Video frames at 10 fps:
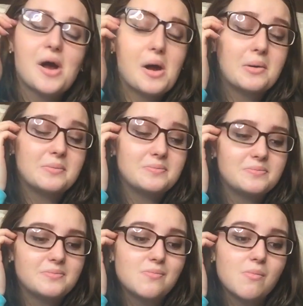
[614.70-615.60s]

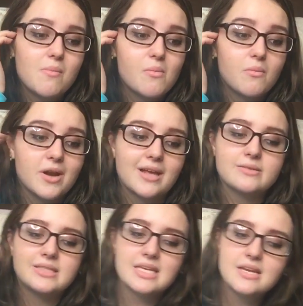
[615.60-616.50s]
um, when I
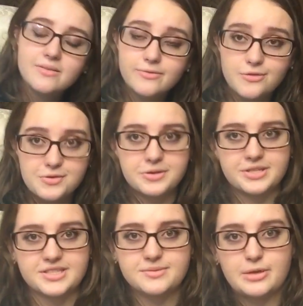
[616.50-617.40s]
was in
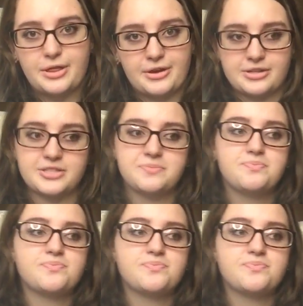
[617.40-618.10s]
Florida with her